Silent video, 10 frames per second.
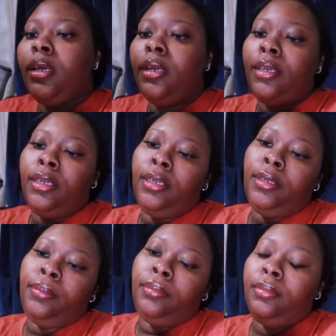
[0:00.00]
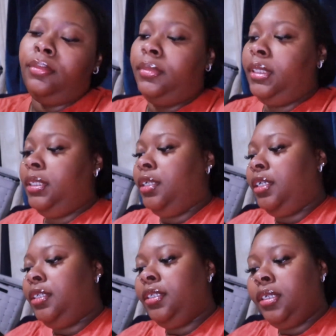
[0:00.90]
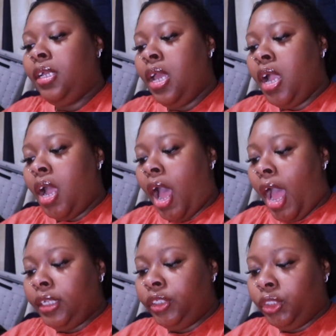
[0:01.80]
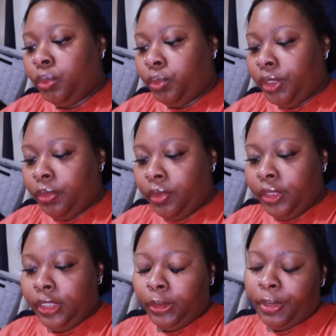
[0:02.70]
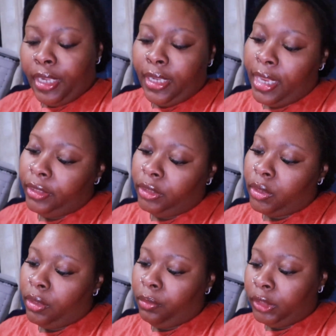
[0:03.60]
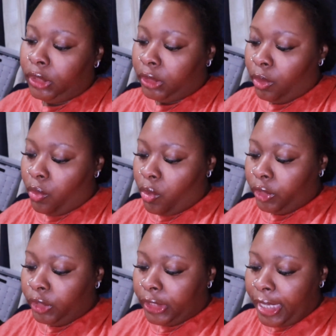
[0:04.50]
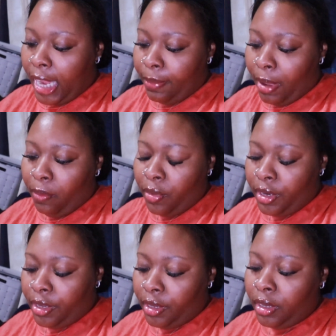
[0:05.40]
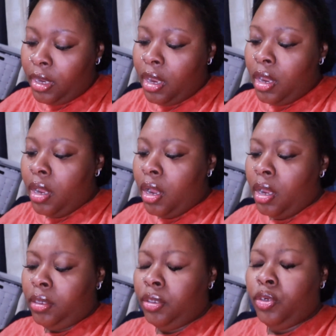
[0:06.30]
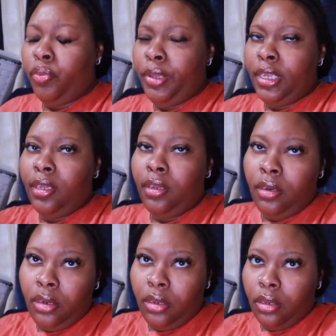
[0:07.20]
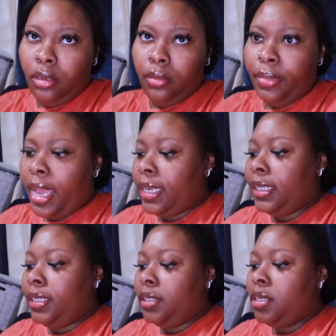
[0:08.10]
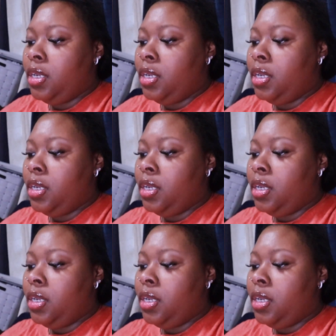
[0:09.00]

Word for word: Um, and I just really wanted this palette. I just thought it was so gorgeous. They came out with a, a Nubian palette.